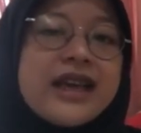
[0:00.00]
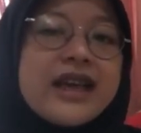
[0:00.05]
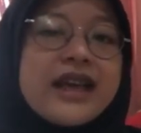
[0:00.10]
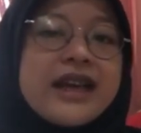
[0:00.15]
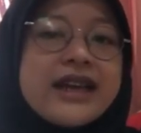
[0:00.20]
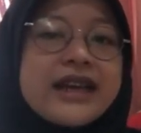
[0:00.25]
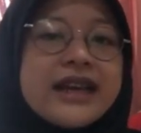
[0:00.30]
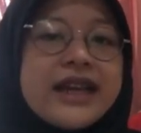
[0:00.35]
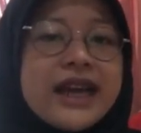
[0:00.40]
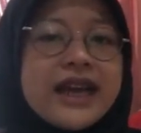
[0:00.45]

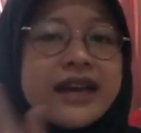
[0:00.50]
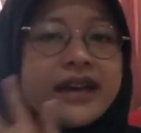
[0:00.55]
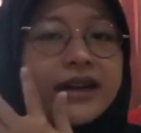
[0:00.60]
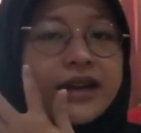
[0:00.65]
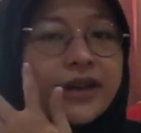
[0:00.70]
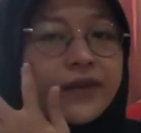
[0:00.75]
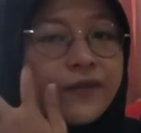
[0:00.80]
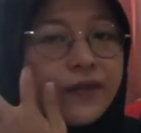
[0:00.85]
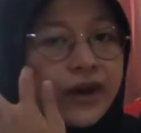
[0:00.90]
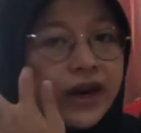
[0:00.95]
Then
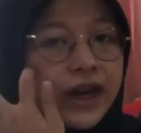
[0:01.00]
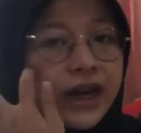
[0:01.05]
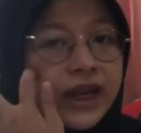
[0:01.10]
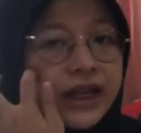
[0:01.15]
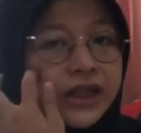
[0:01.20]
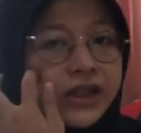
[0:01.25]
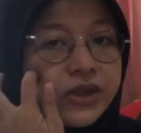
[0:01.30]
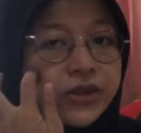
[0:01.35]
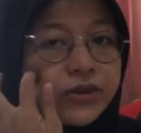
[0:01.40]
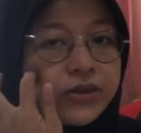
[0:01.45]

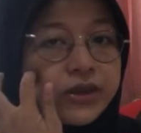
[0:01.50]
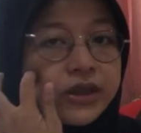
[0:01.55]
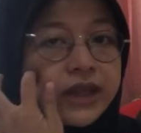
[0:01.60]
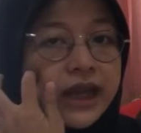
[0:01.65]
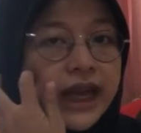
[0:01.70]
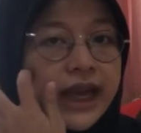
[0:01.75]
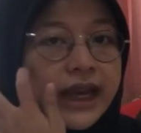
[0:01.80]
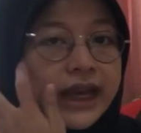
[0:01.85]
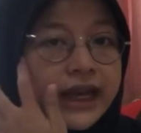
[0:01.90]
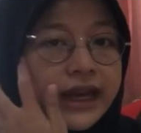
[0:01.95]
referring to the
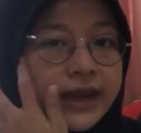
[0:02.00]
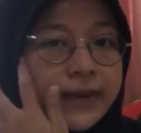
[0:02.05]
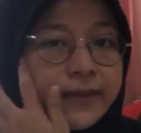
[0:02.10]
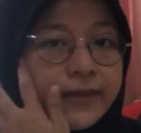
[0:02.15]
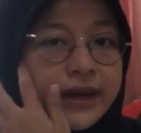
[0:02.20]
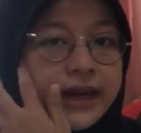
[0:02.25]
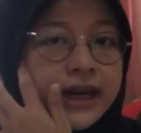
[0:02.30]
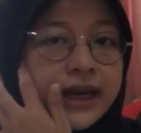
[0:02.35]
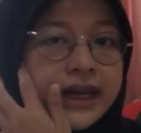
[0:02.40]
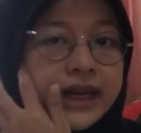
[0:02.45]

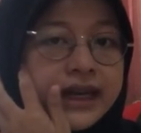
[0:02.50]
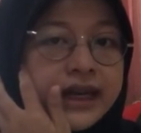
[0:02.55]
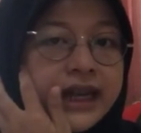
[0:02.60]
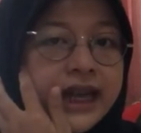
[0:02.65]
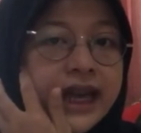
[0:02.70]
agreement,